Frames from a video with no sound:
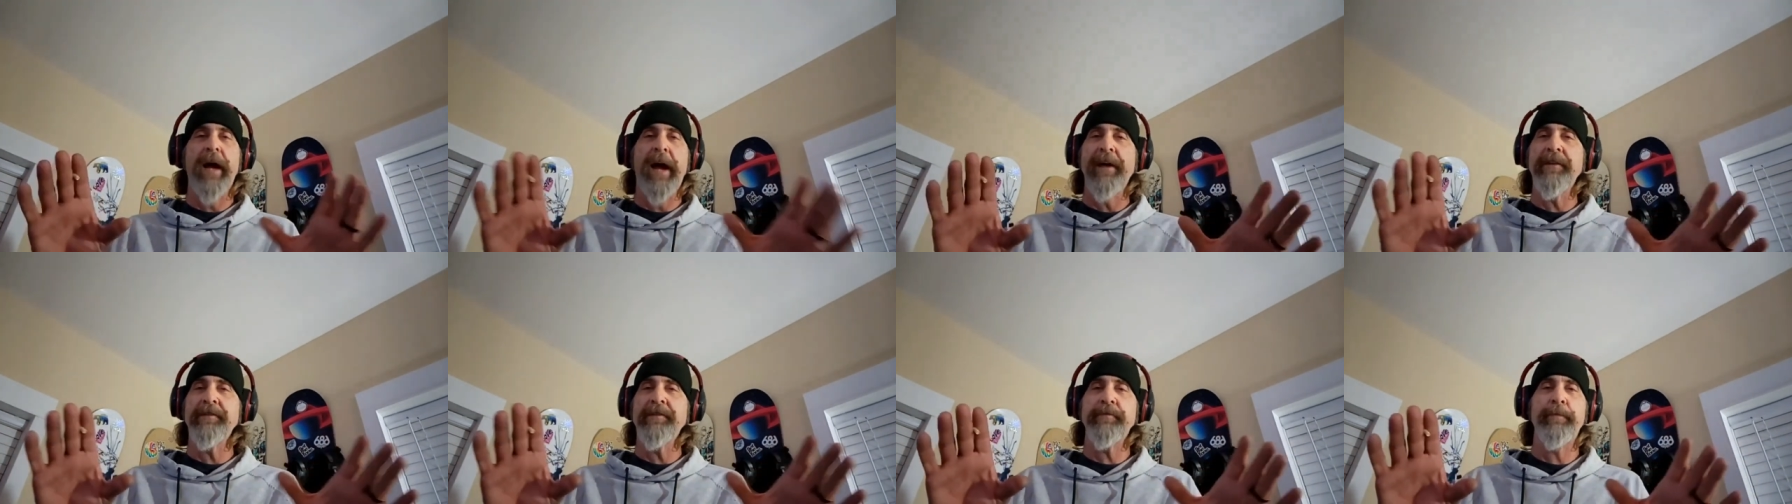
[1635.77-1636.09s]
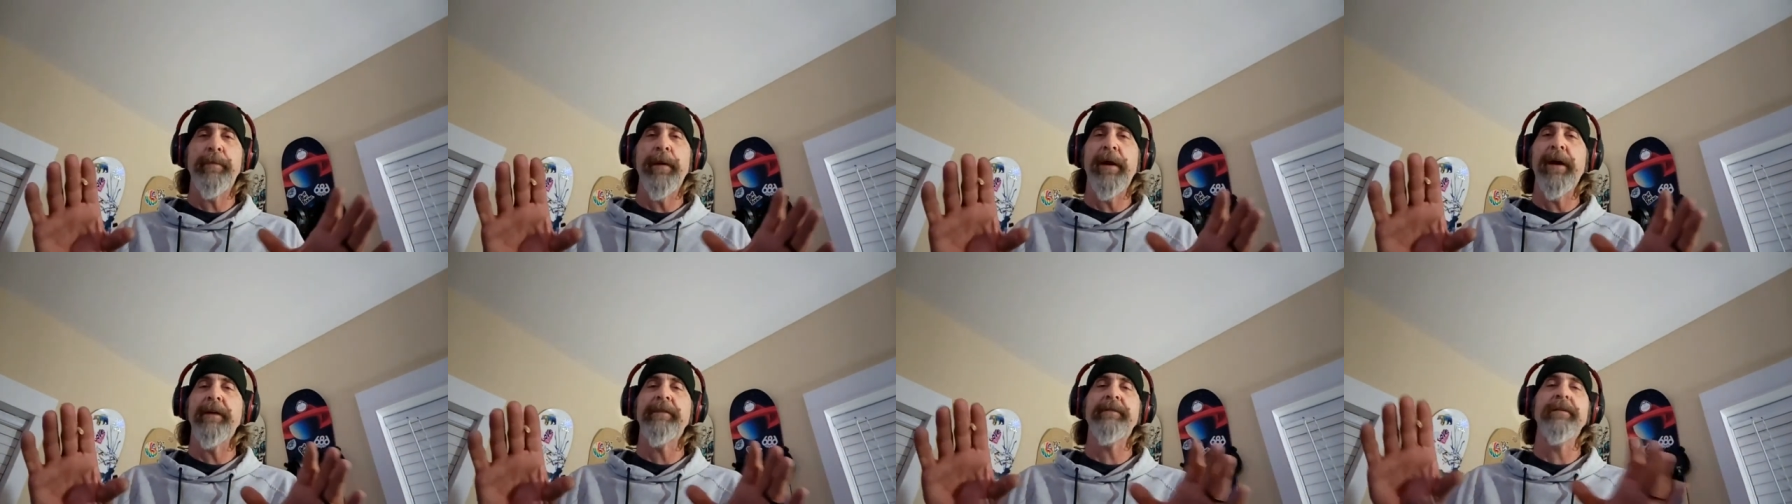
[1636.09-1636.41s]

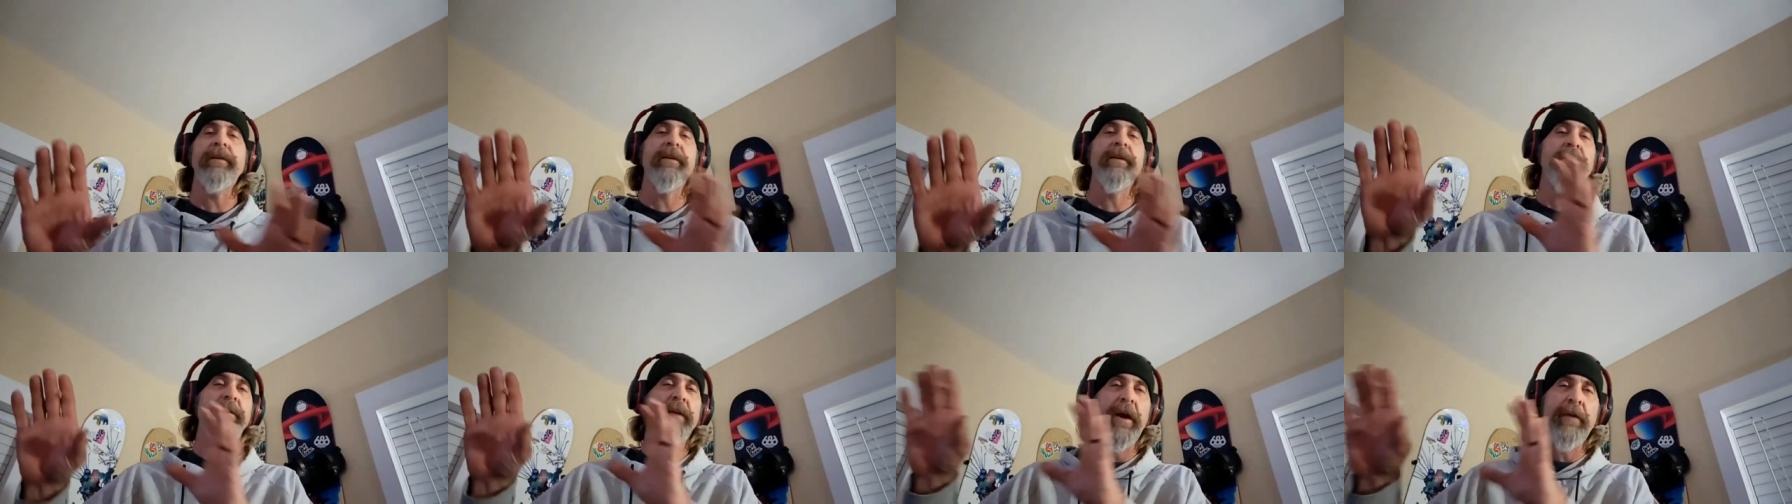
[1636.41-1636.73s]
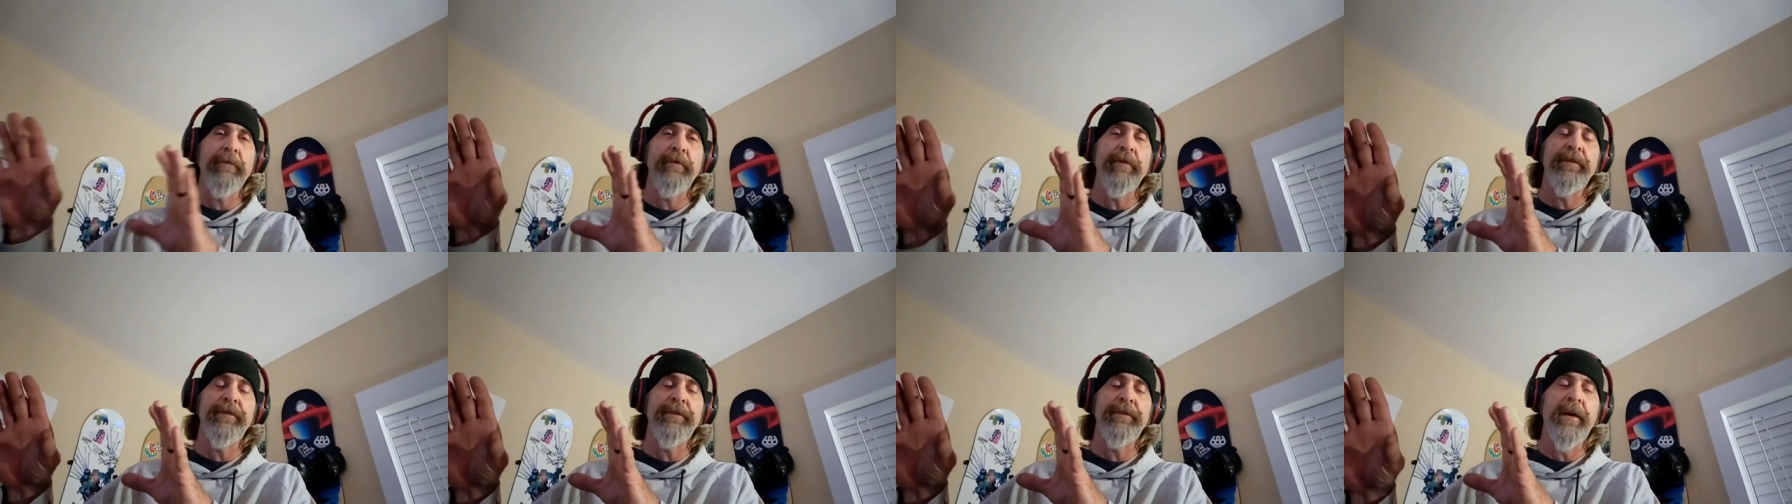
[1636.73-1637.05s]
aspect
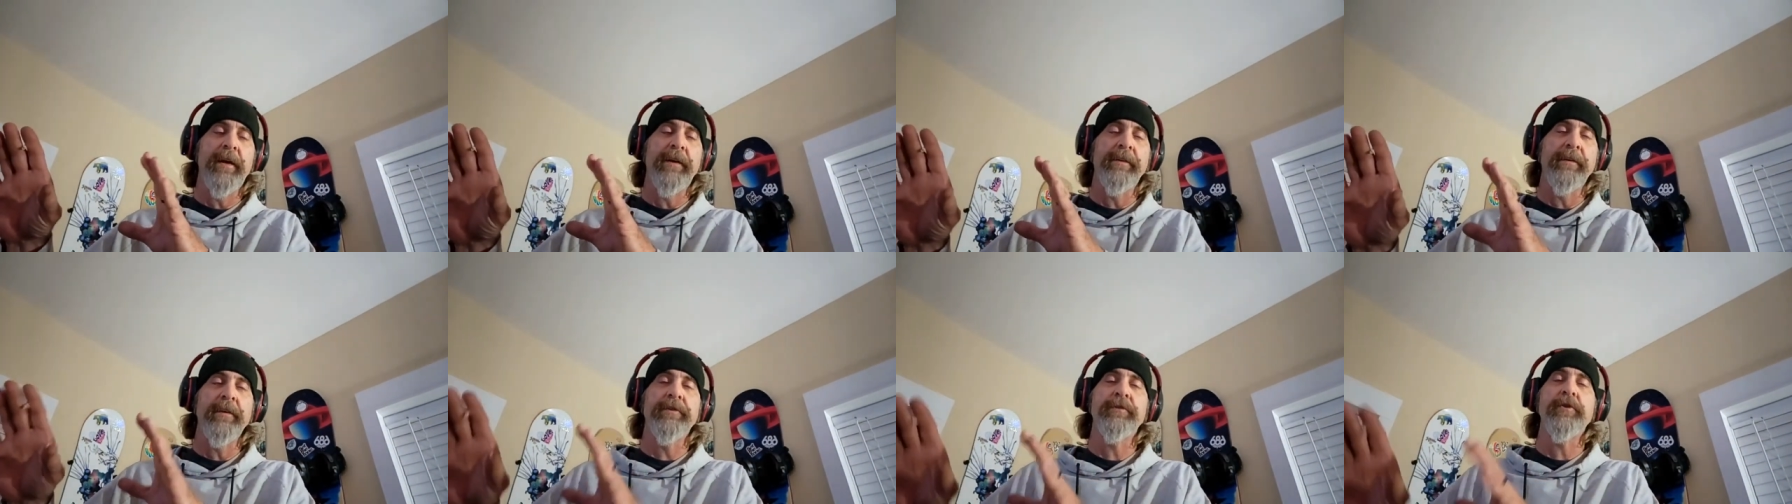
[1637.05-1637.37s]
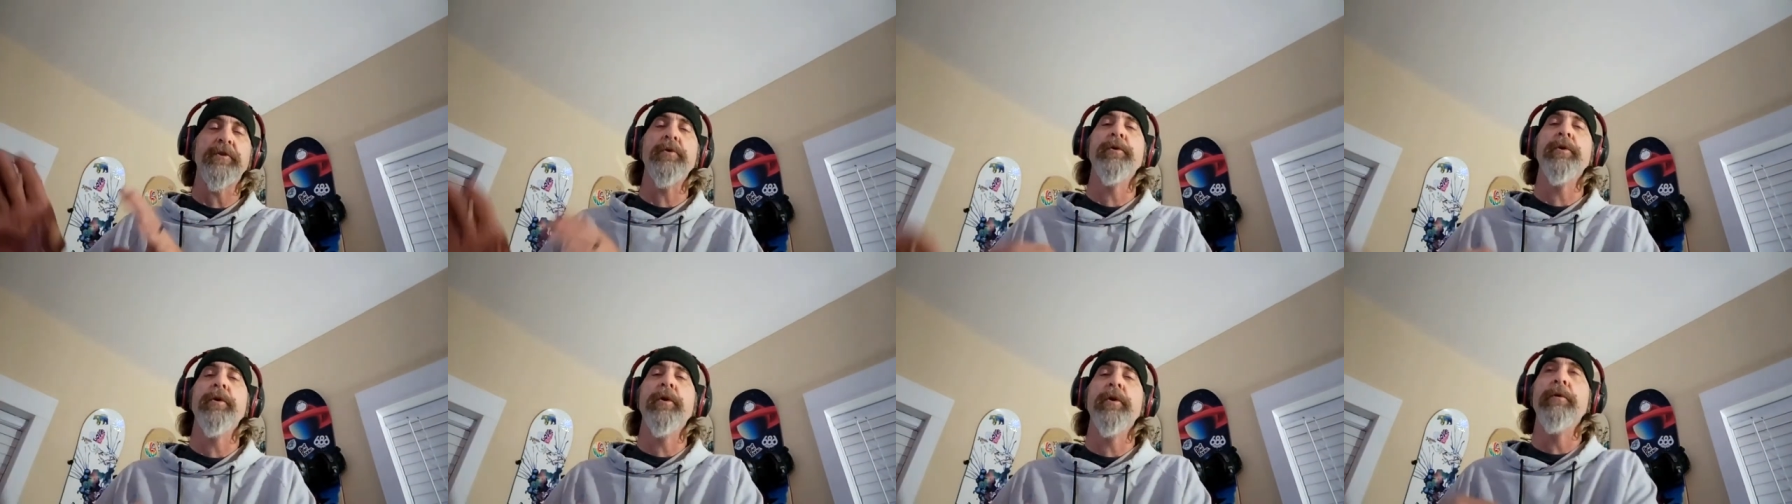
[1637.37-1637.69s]
and everything
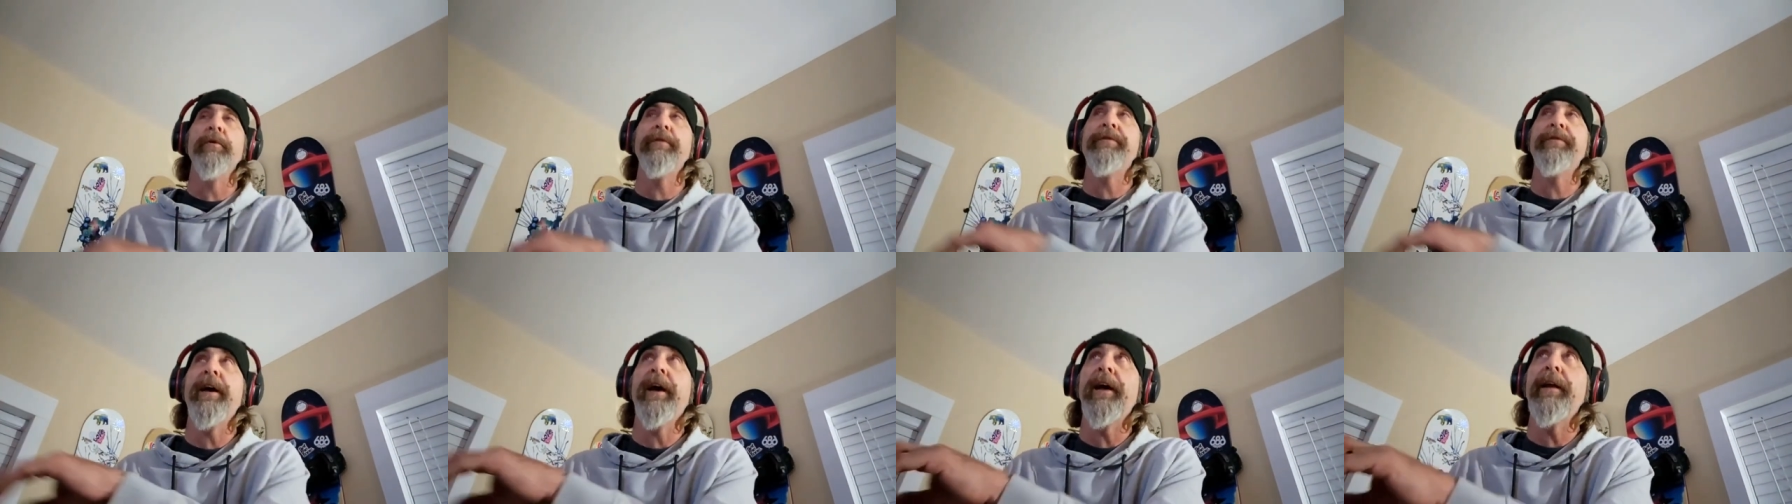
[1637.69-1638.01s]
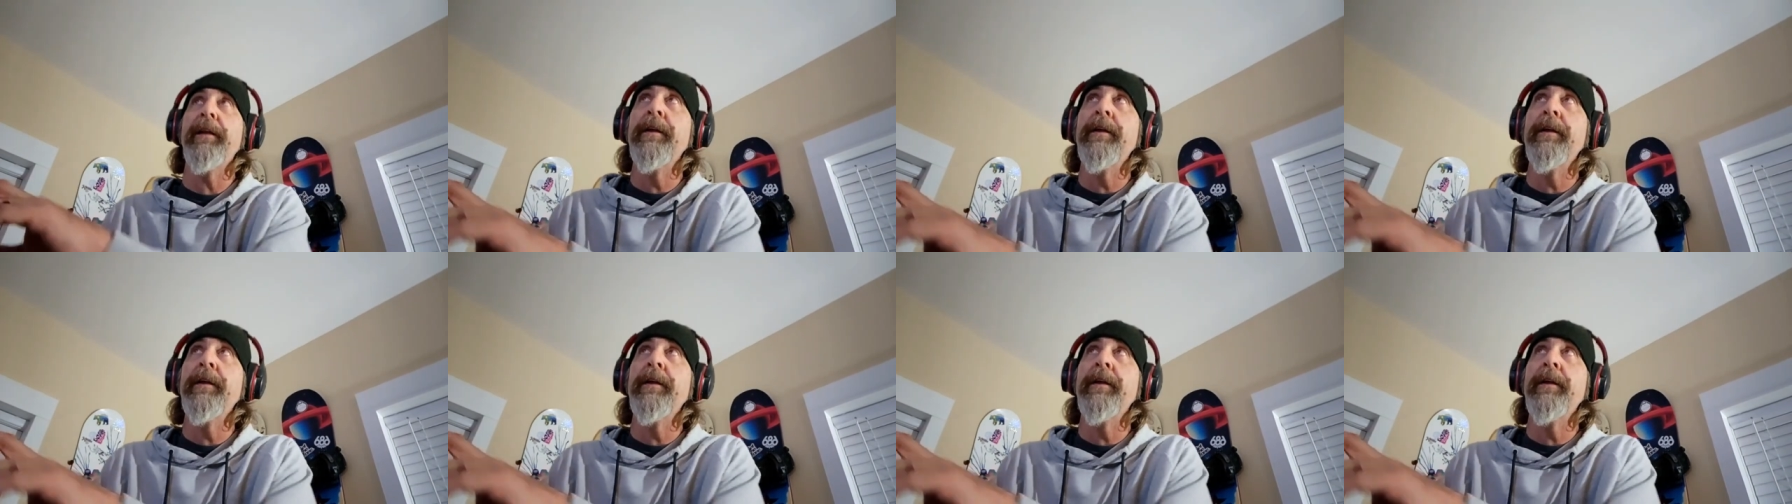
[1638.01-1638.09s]
that's going on with